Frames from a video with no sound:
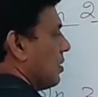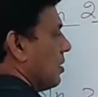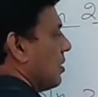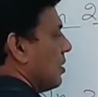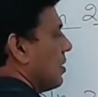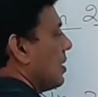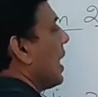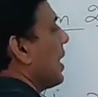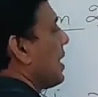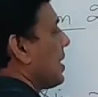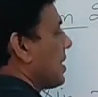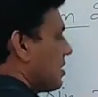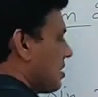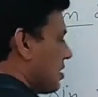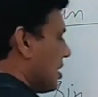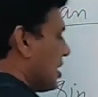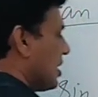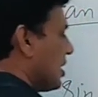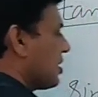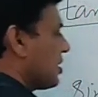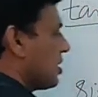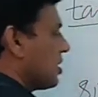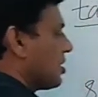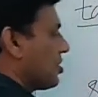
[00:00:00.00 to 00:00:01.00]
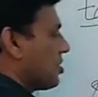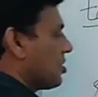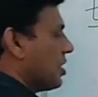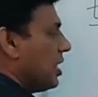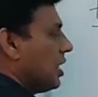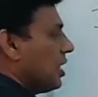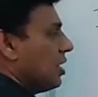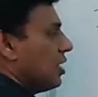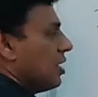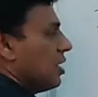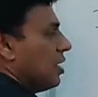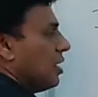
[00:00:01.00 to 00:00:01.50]
that is
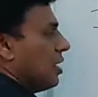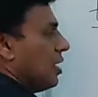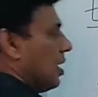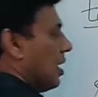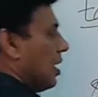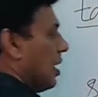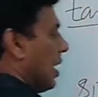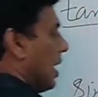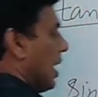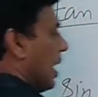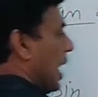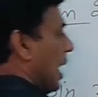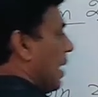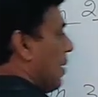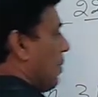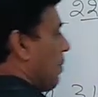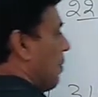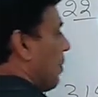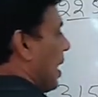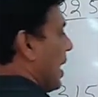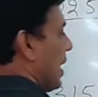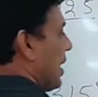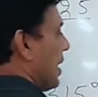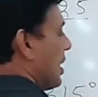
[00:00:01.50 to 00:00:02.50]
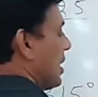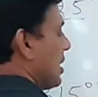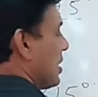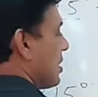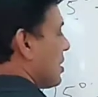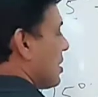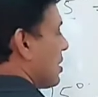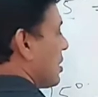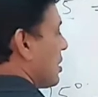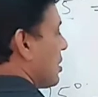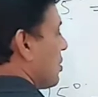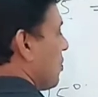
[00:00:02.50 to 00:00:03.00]
360, and
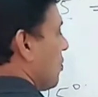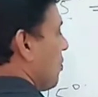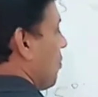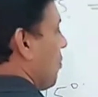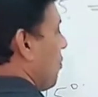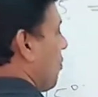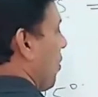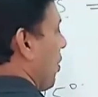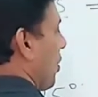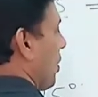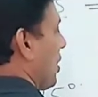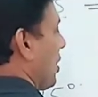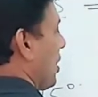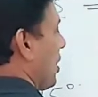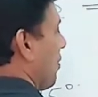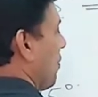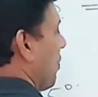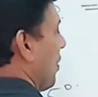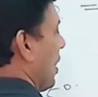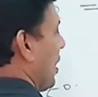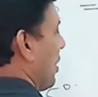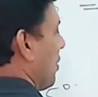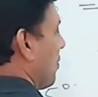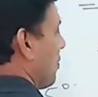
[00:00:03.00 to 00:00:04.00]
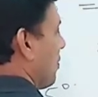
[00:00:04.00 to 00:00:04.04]
minus 45.